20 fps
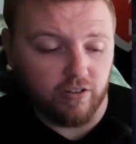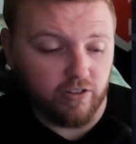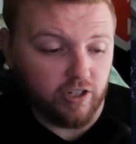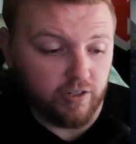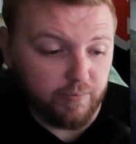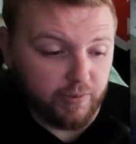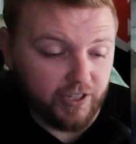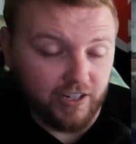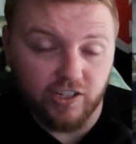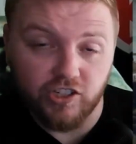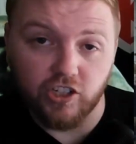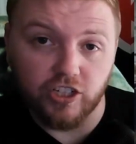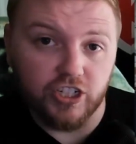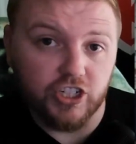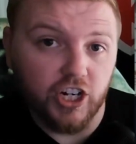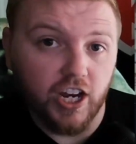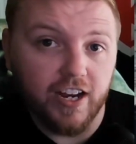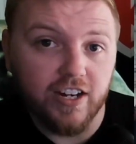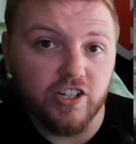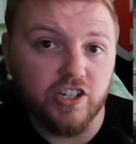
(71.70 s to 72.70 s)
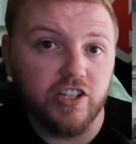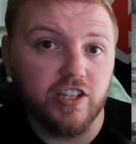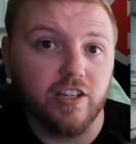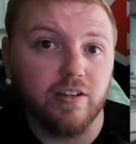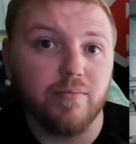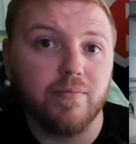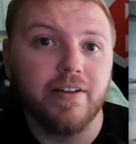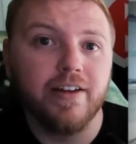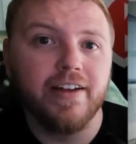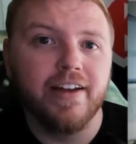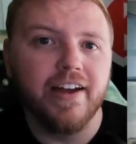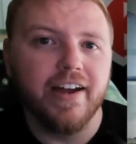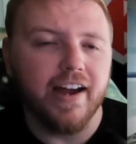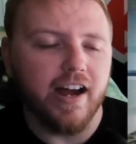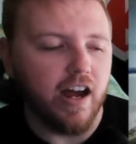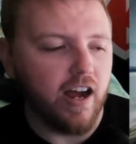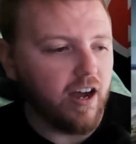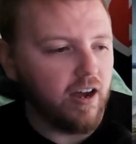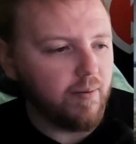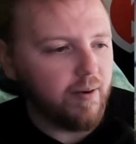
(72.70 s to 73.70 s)
potentially change them,
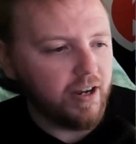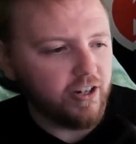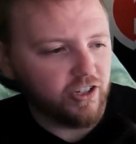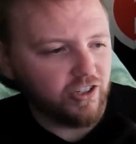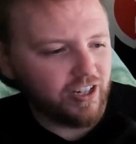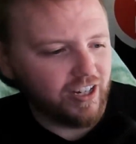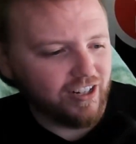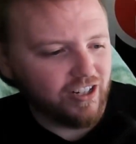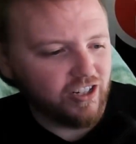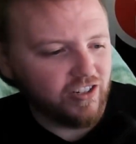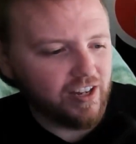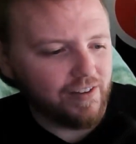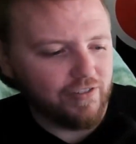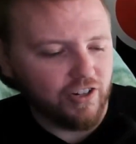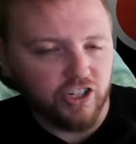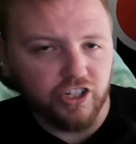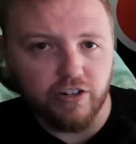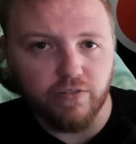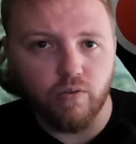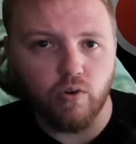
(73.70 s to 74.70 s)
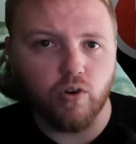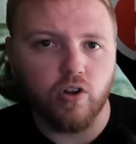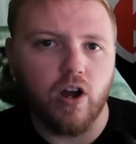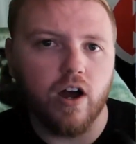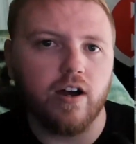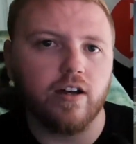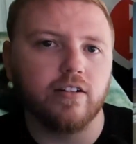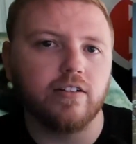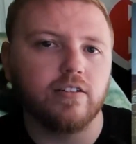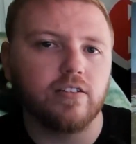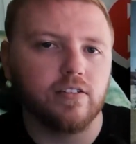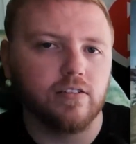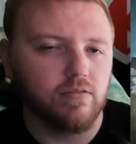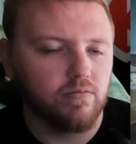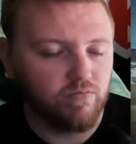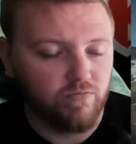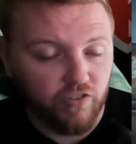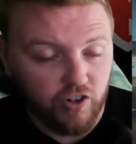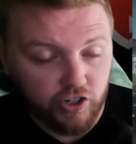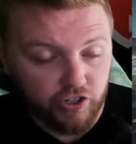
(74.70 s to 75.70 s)
and just kind of have a general
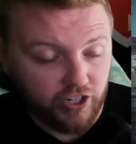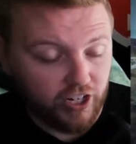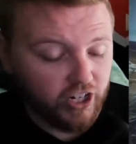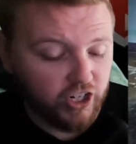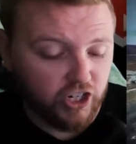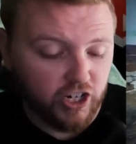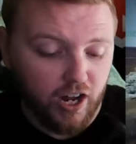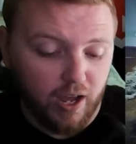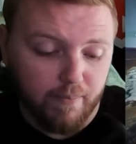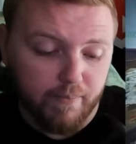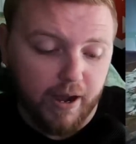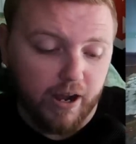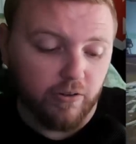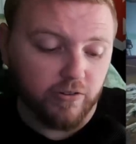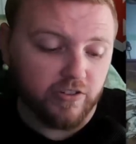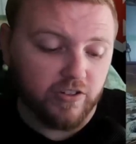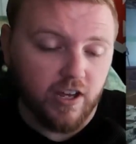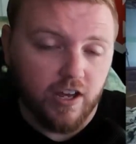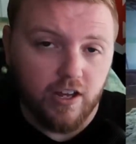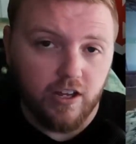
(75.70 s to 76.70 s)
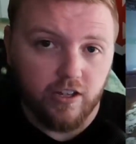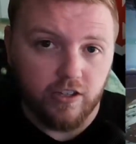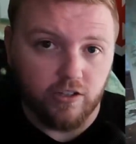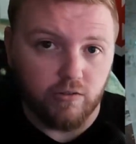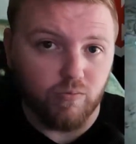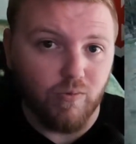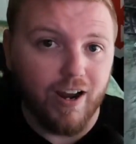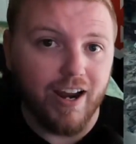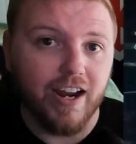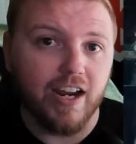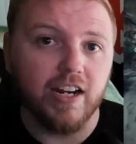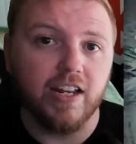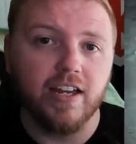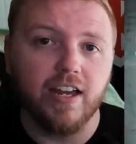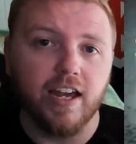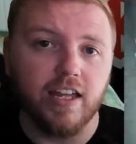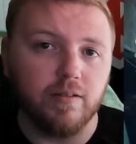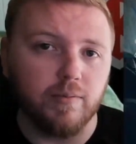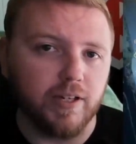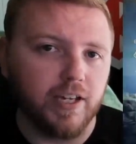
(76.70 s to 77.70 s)
conversation about the raid
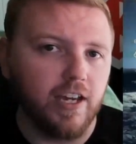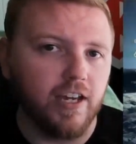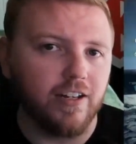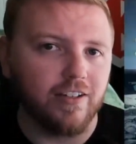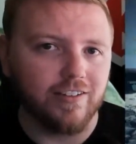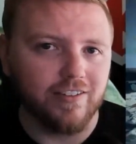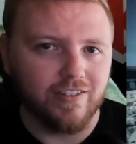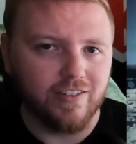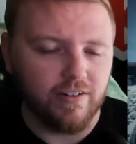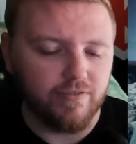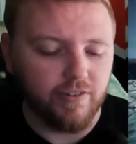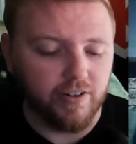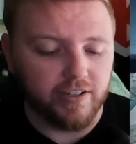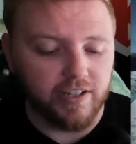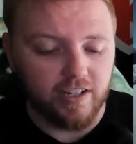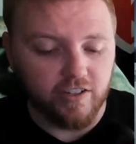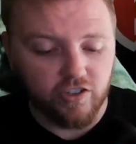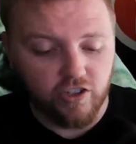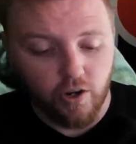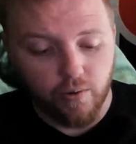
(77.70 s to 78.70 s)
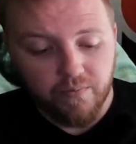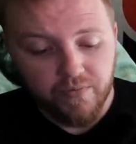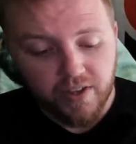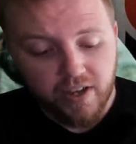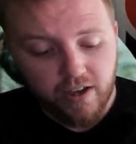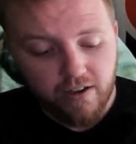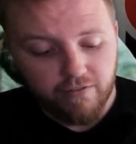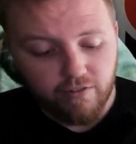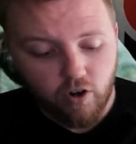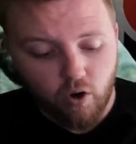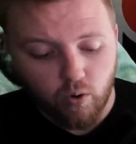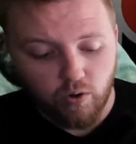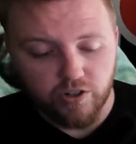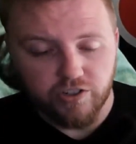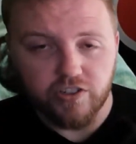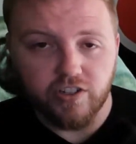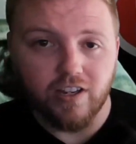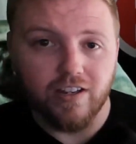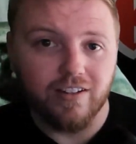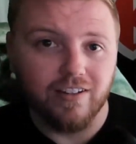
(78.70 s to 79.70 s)
and the mechanics and stuff like that. So, of
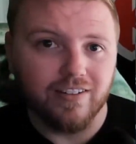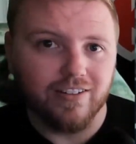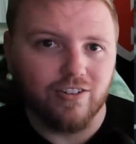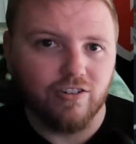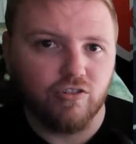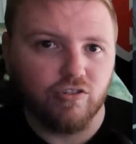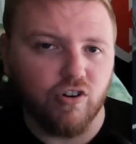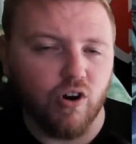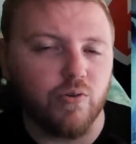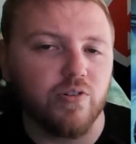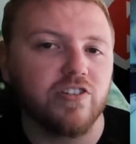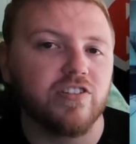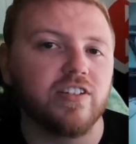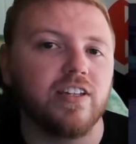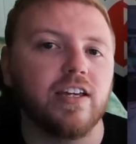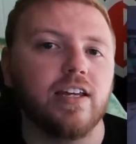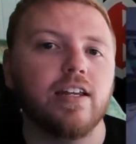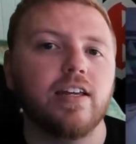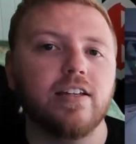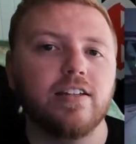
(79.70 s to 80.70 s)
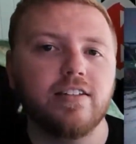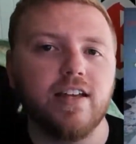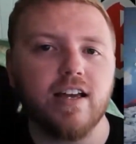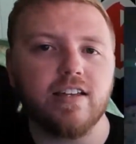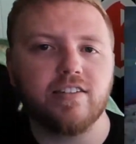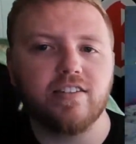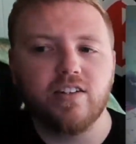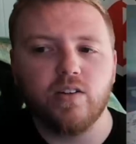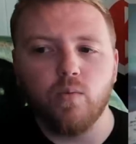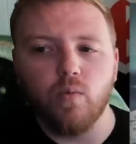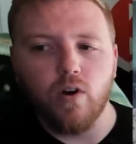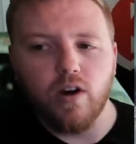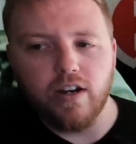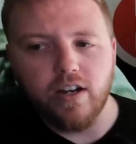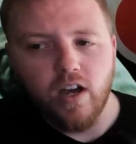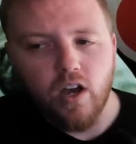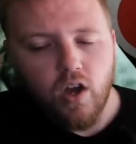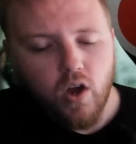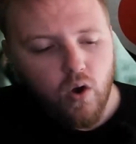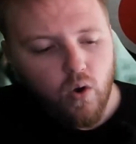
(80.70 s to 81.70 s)
course, Crota's End, Destiny
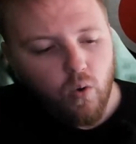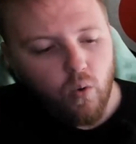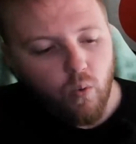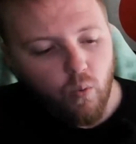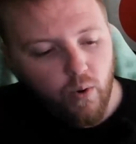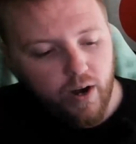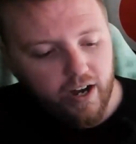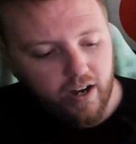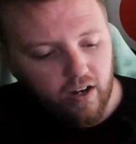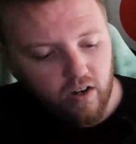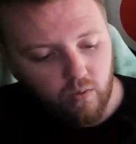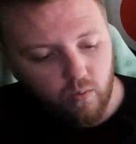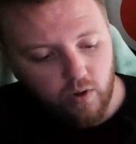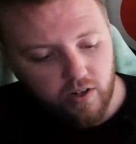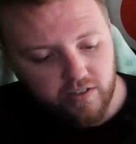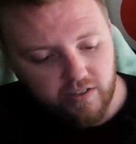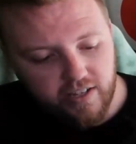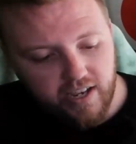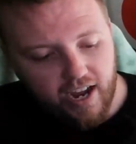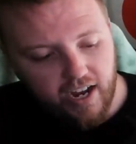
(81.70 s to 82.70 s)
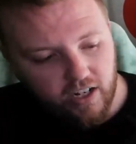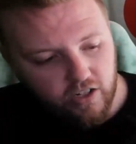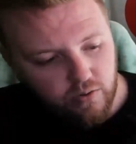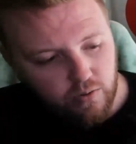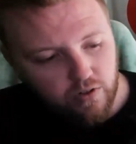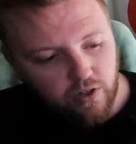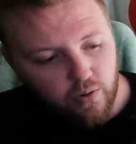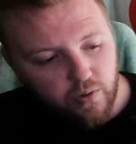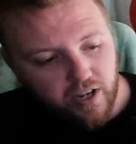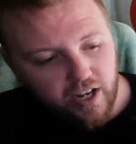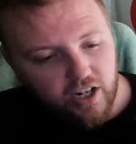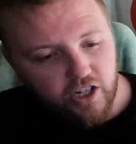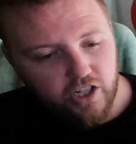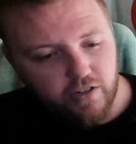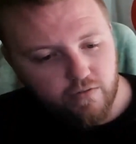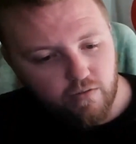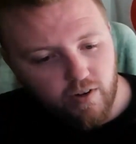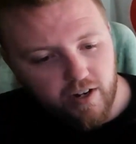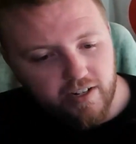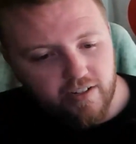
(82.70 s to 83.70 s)
1, where was the actual location of
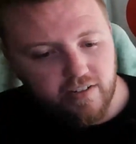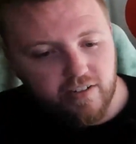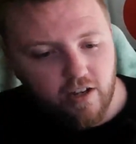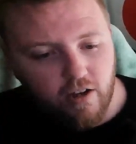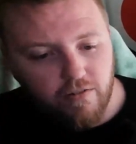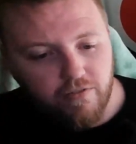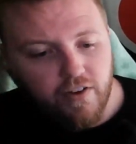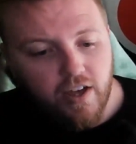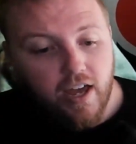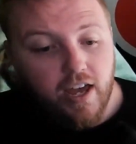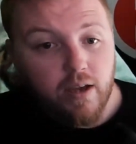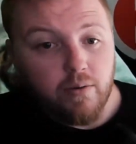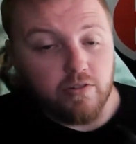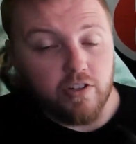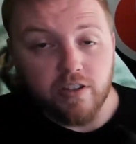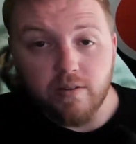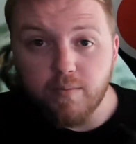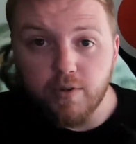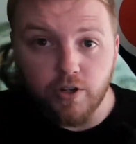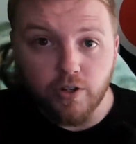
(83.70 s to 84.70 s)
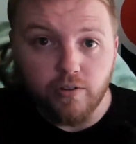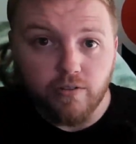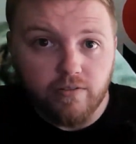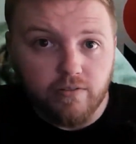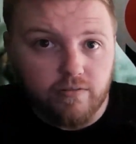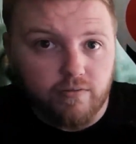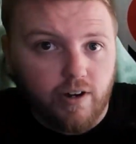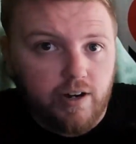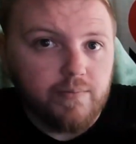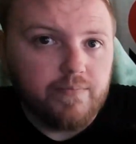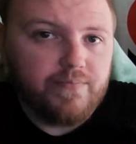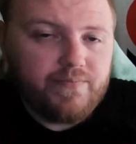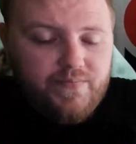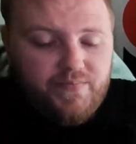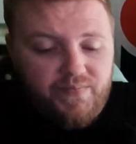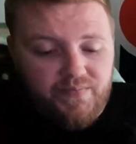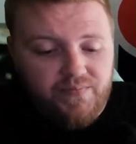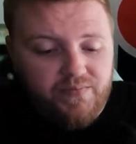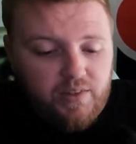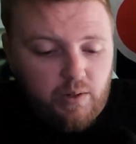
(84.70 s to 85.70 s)
the raid itself? It was on the moon, right?
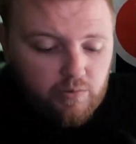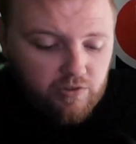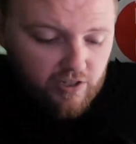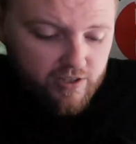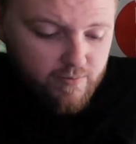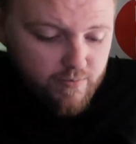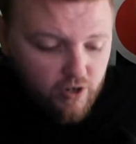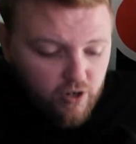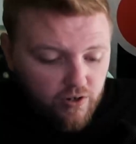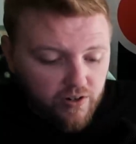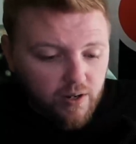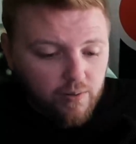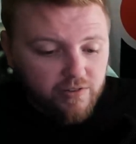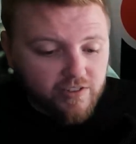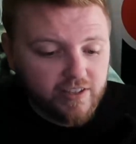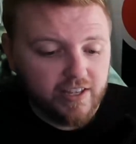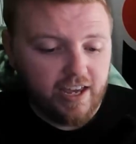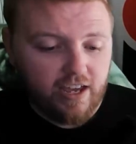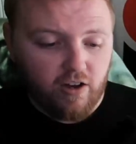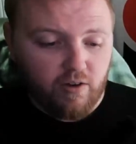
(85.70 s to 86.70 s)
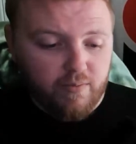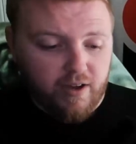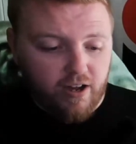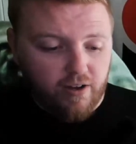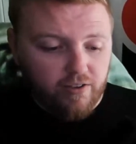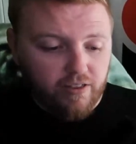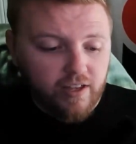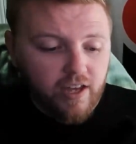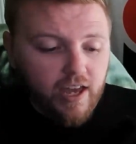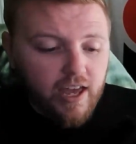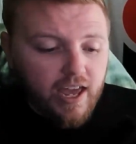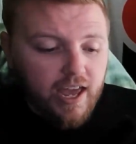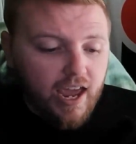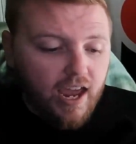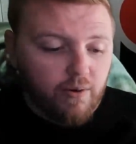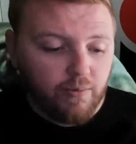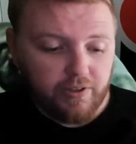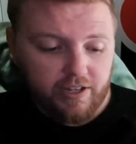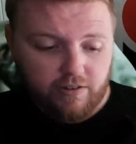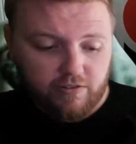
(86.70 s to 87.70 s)
It was on the moon, it was in the Hellmouth,
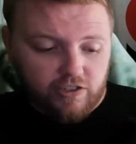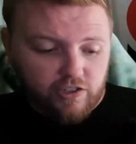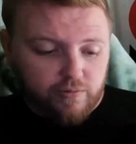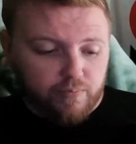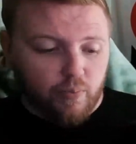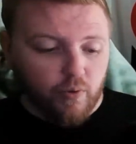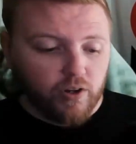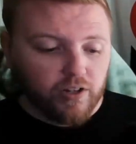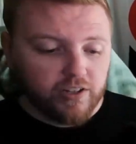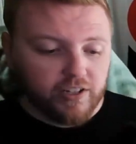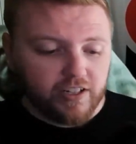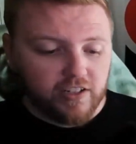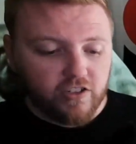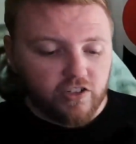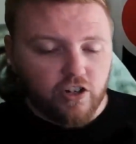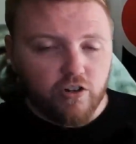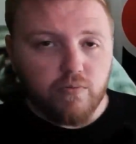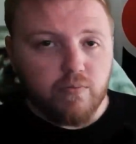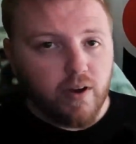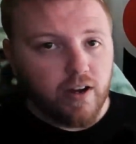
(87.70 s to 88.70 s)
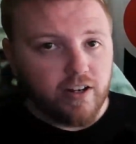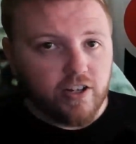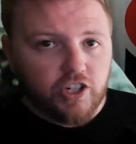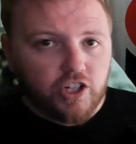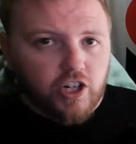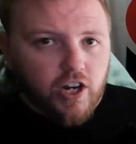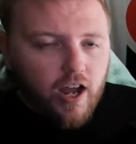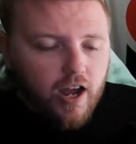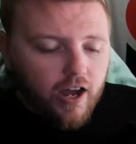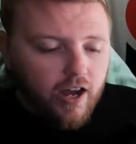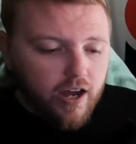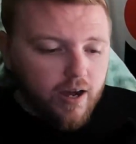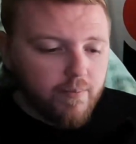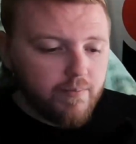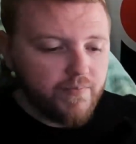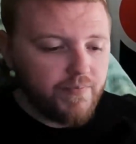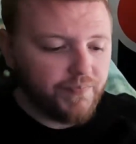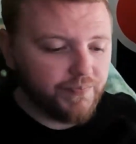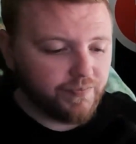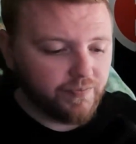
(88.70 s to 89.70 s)
and without spoiling too much,
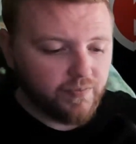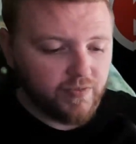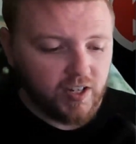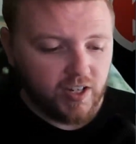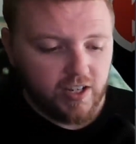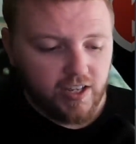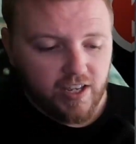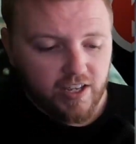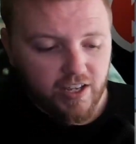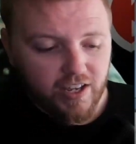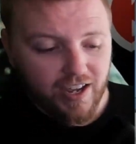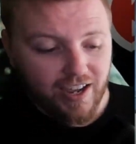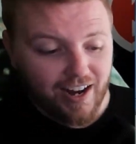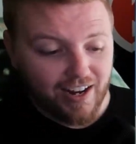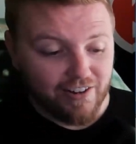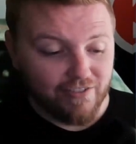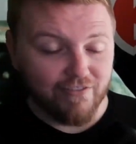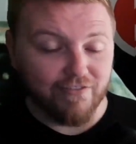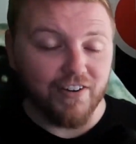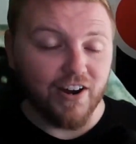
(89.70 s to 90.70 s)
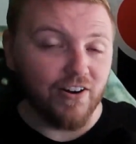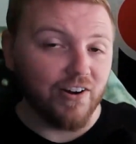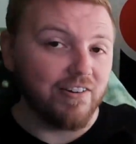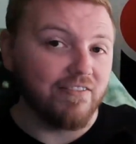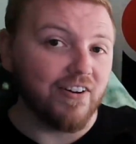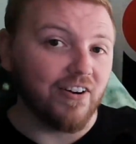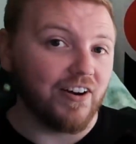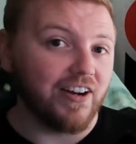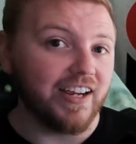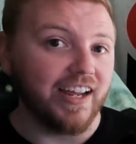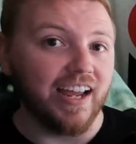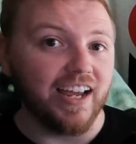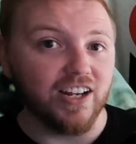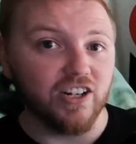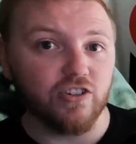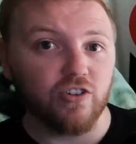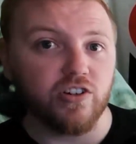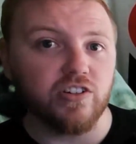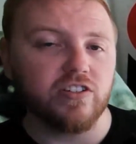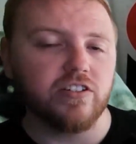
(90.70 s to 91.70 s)
it had a very, very
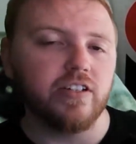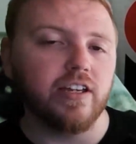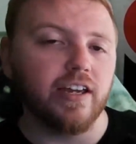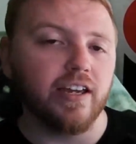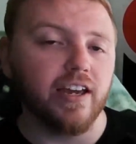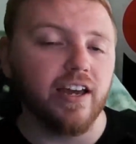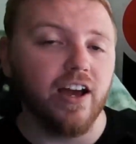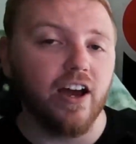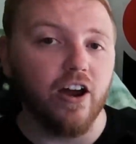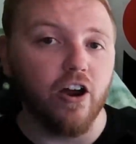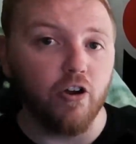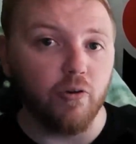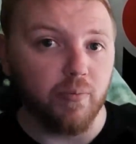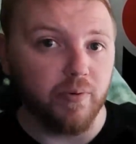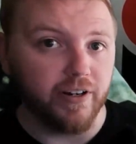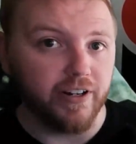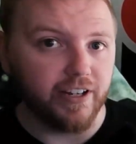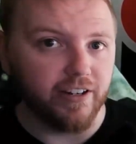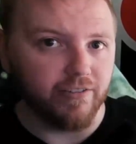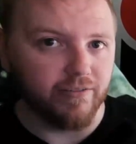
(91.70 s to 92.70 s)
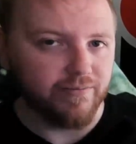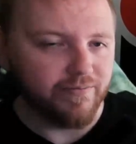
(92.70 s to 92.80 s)
interesting opening.